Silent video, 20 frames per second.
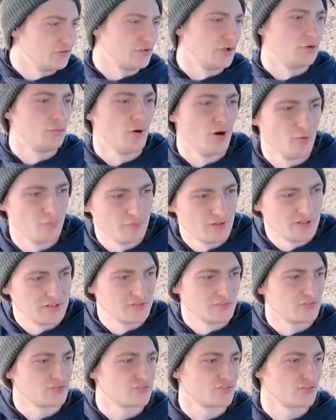if you know what I mean.
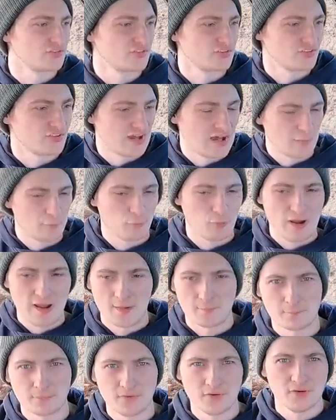It's just a tad
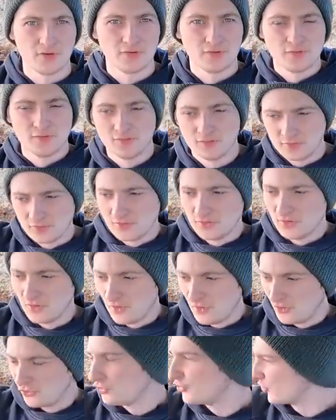wet but
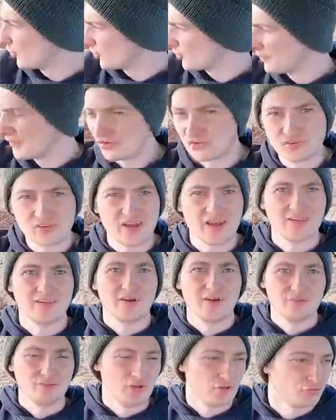it's just been sat
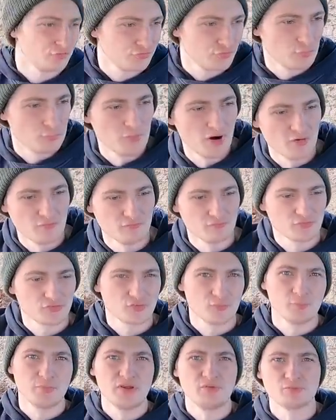like this for
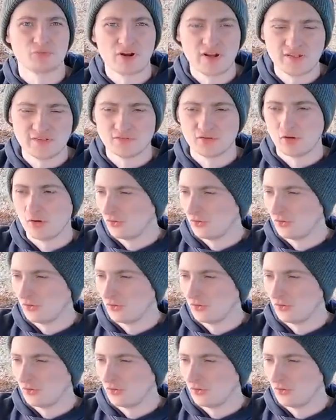months and been rained